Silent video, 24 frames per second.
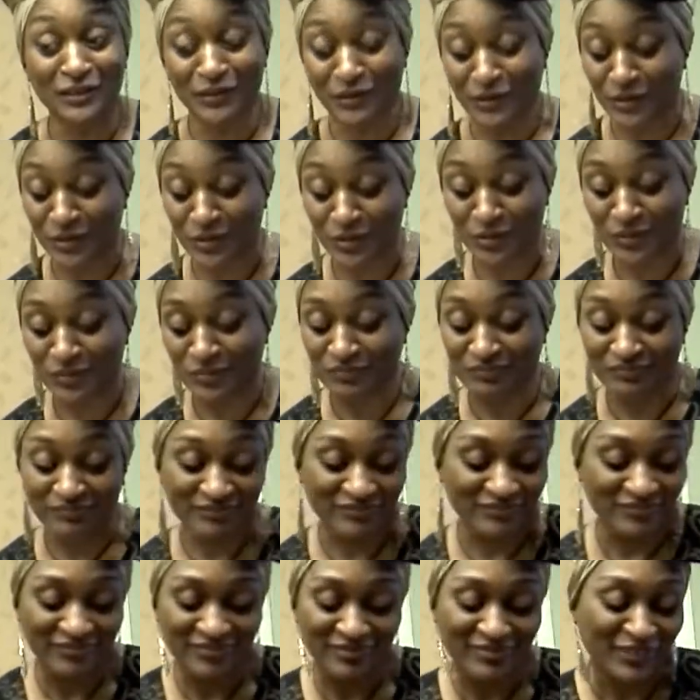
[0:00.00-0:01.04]
you know,
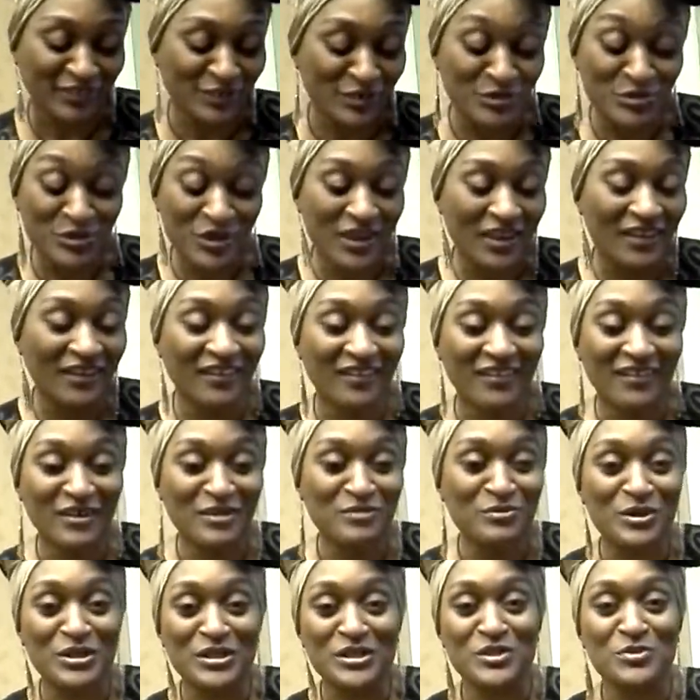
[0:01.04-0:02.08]
the new year
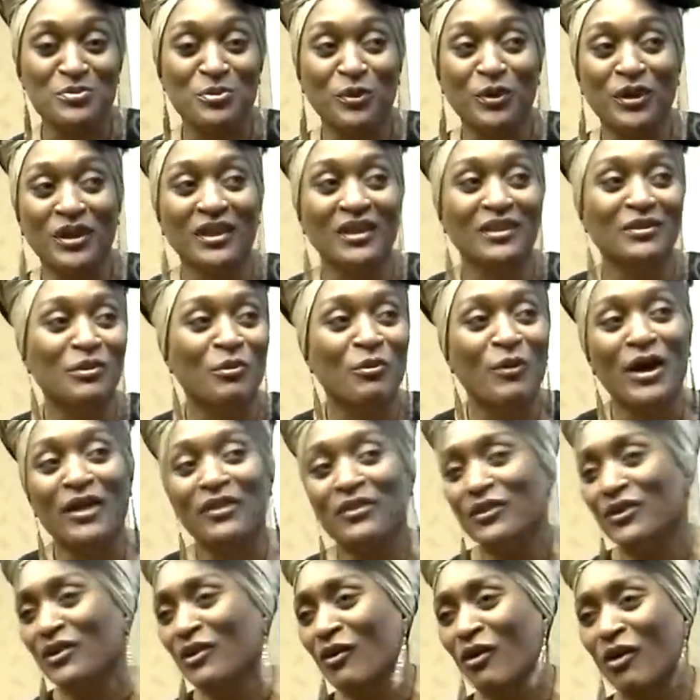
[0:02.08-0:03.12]
and what it's bringing, the
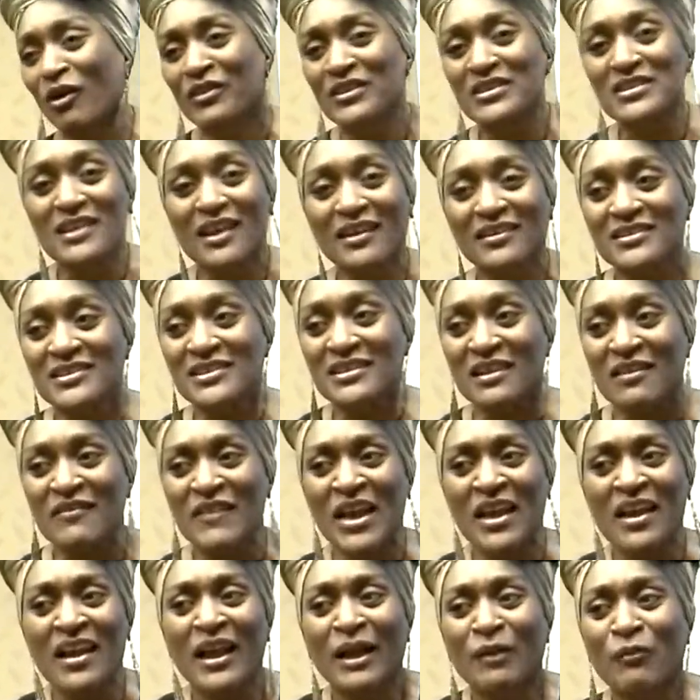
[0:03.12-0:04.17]
weather, all this kind of
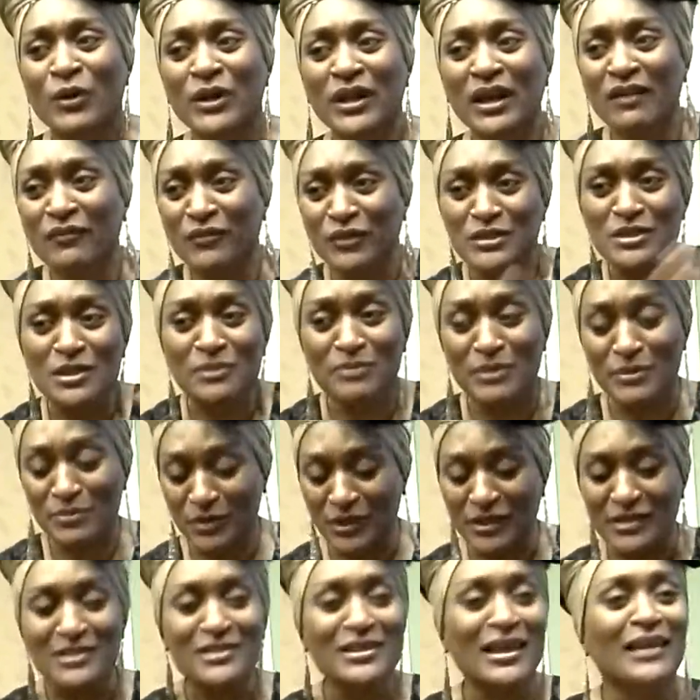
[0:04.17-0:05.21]
stuff whatever. Some
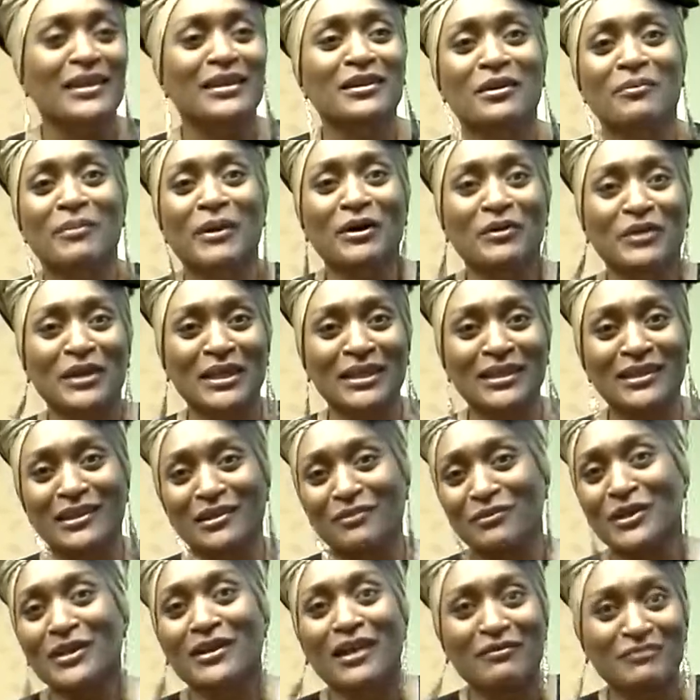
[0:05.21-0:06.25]
people are excited about
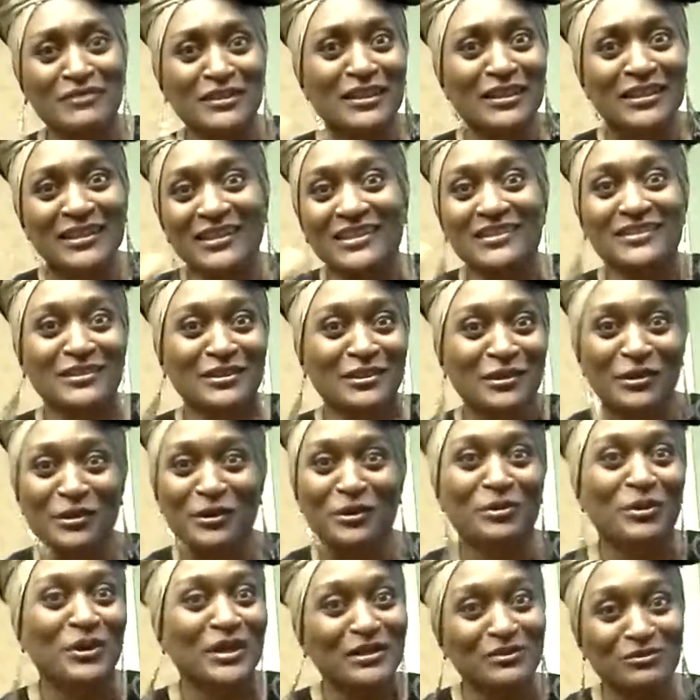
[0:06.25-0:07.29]
eating. We love to eat. You
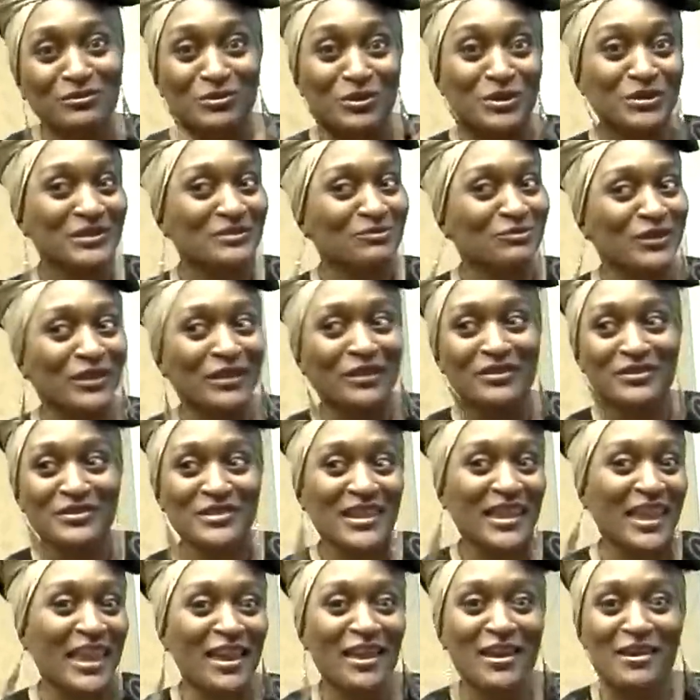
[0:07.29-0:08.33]
know, when, when there's
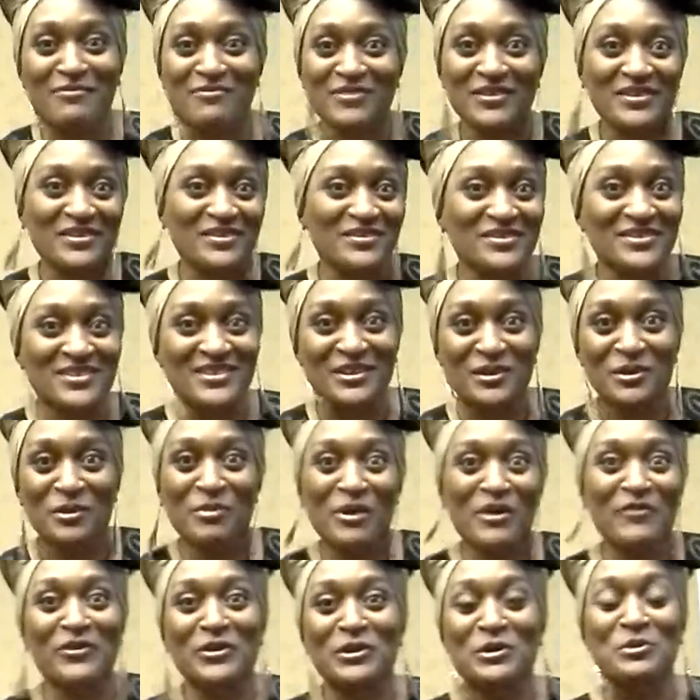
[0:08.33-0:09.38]
a game, there's, you know,
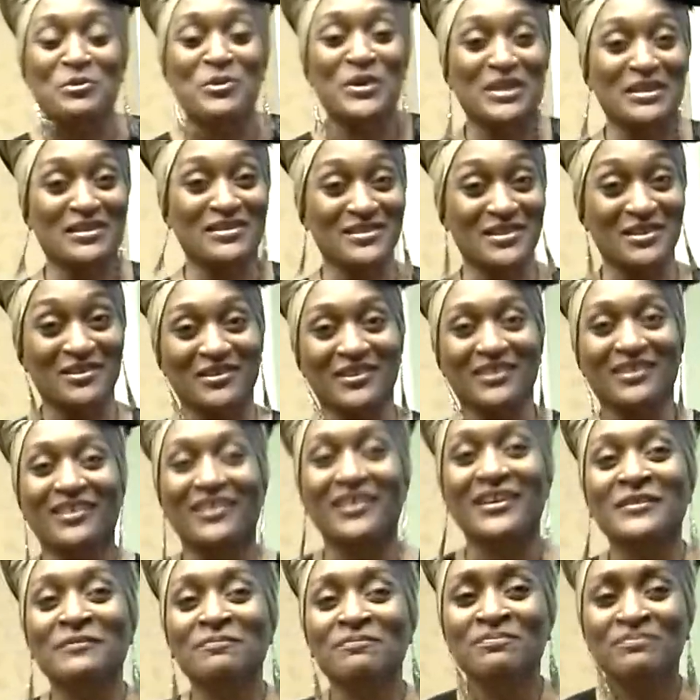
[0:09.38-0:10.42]
buffalo wings going
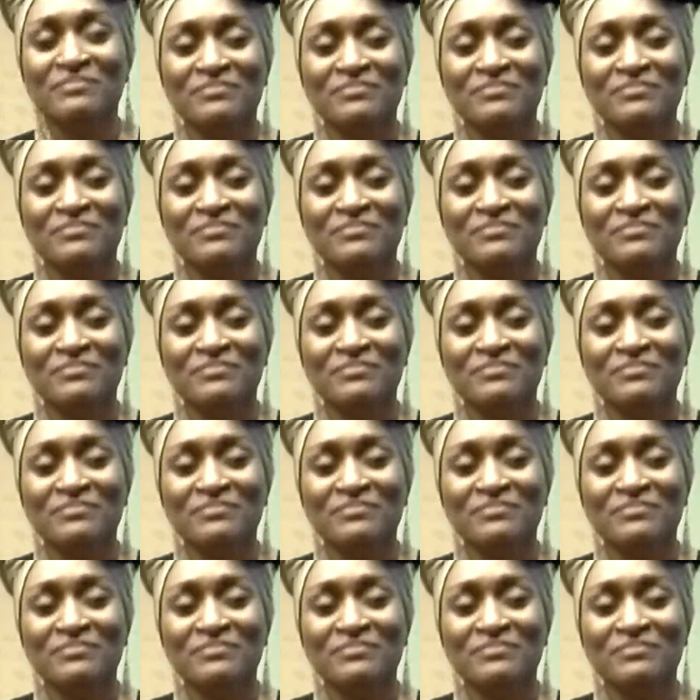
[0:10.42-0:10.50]
on.